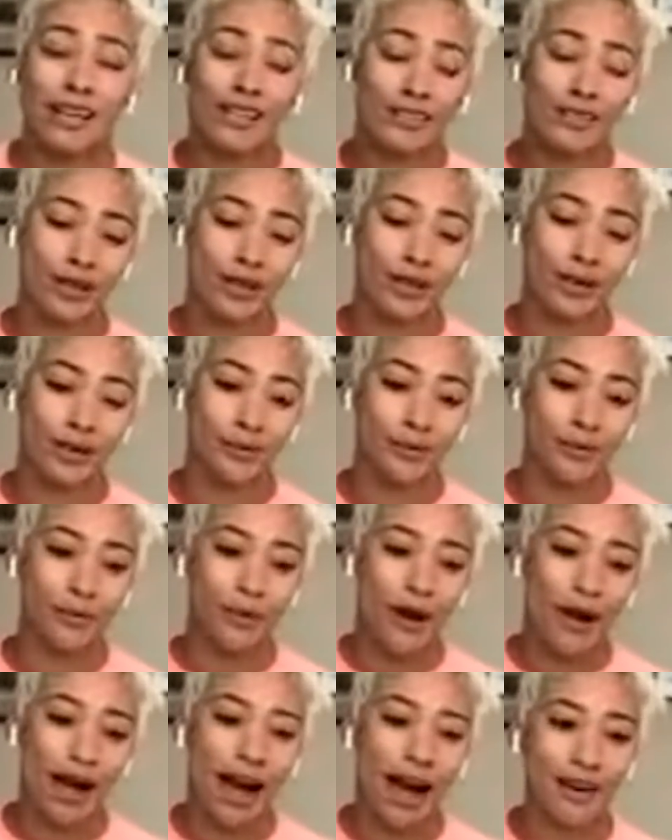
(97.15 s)
So
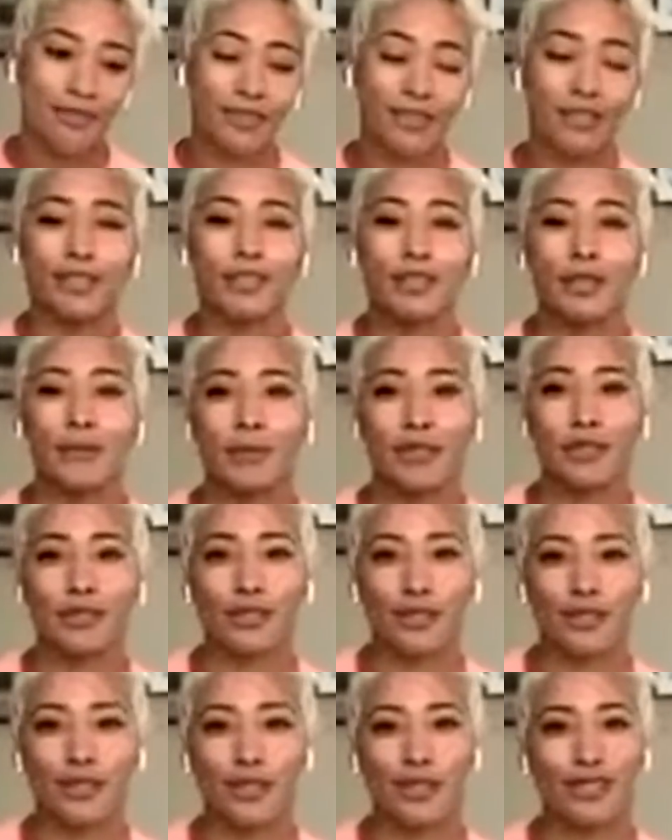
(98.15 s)
having a little bit of
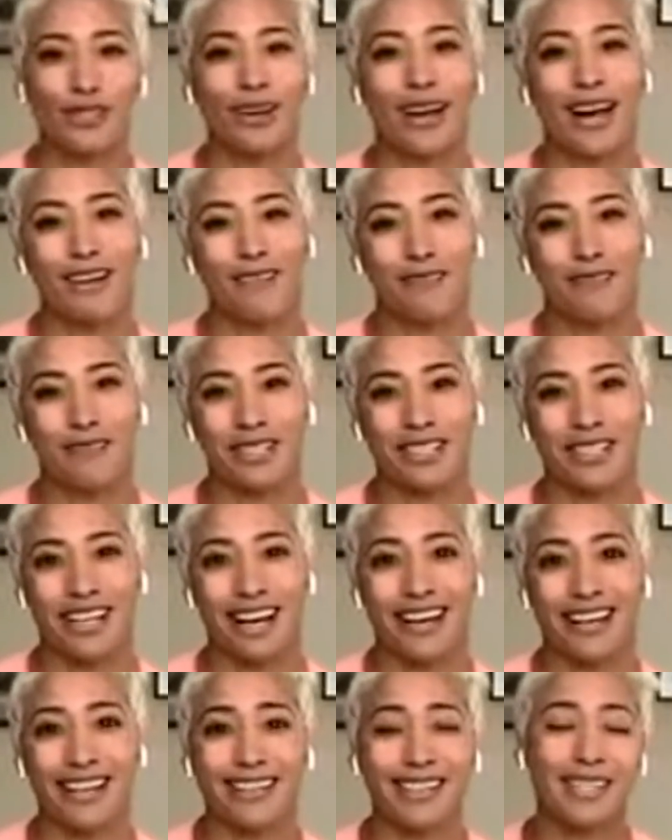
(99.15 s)
structure every
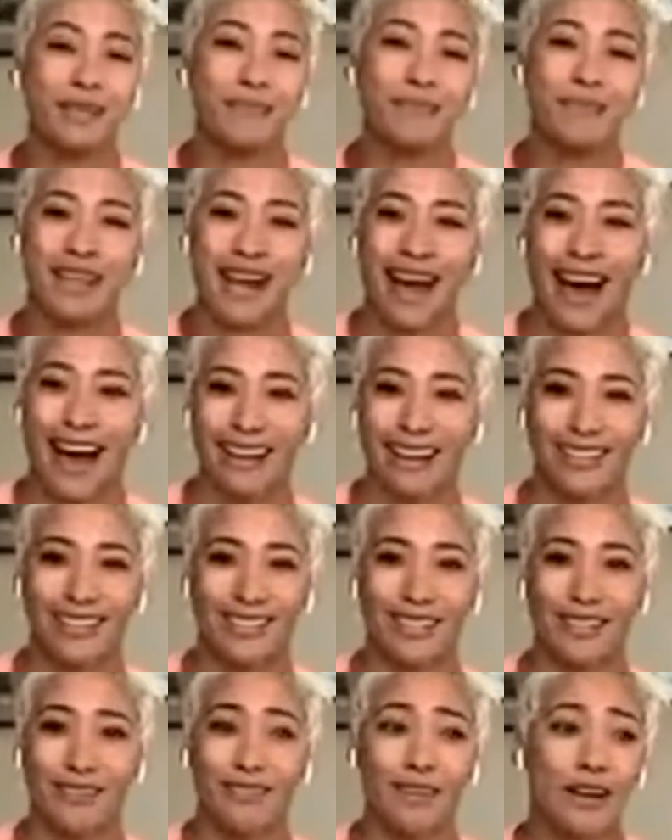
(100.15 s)
day, keeping
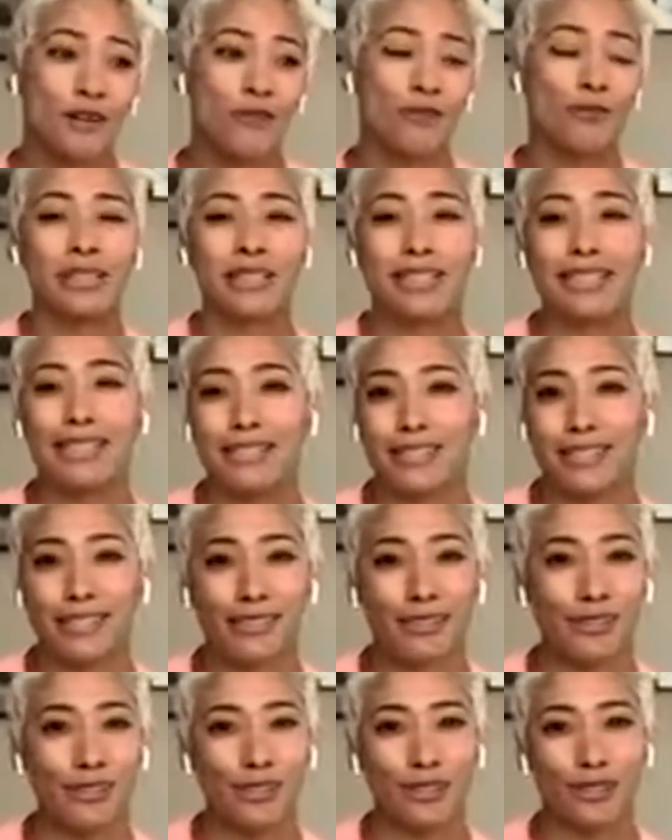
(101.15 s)
active,
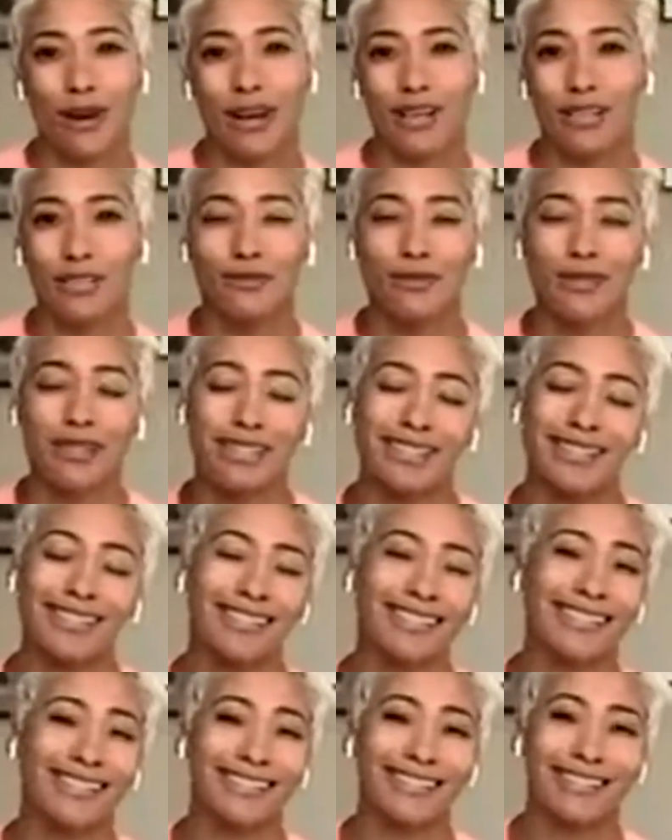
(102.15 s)
releasing the stress,
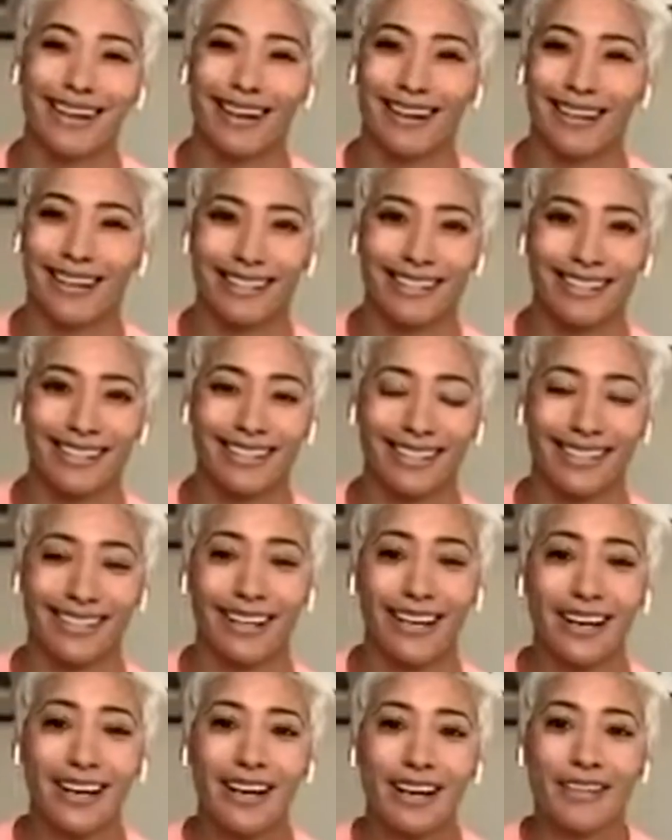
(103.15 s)
releasing anxiety.